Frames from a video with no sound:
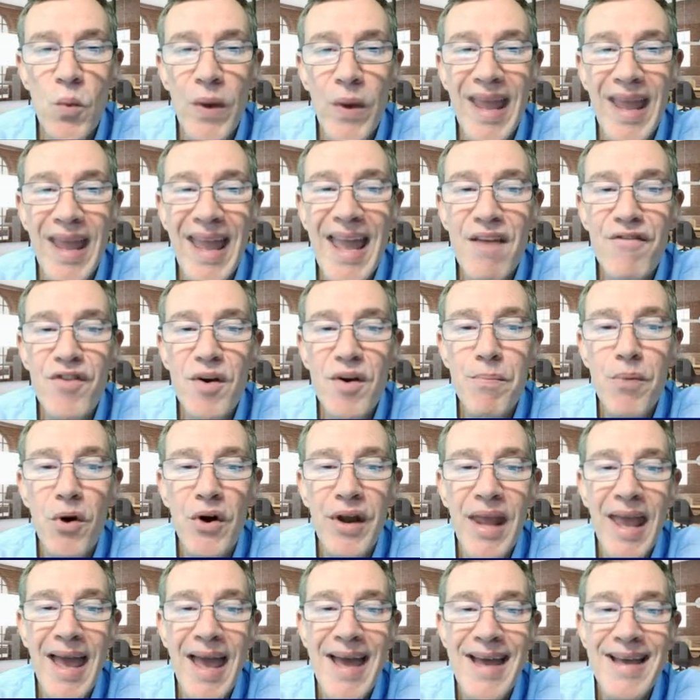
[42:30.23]
where
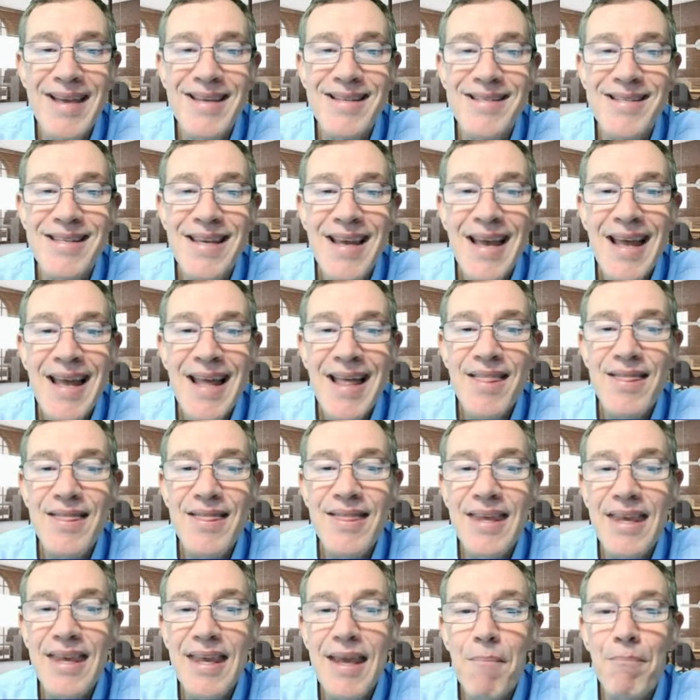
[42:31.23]
everybody has
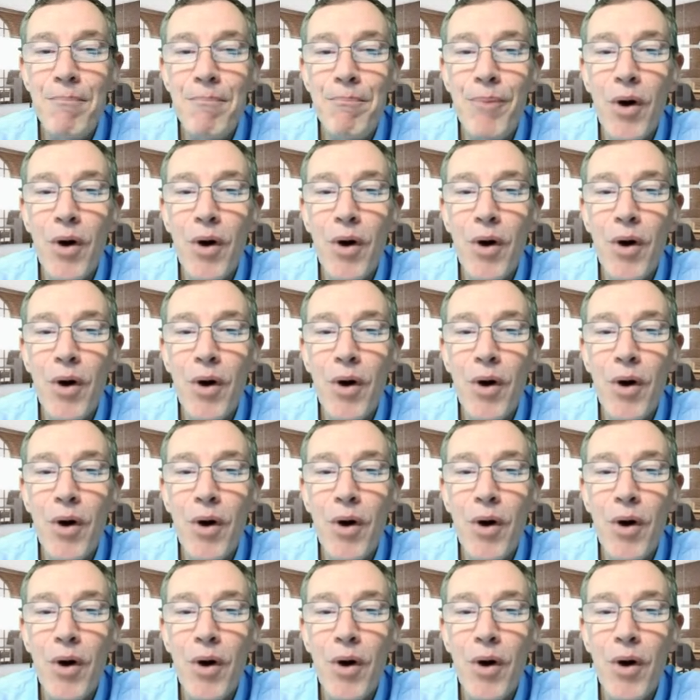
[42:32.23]
the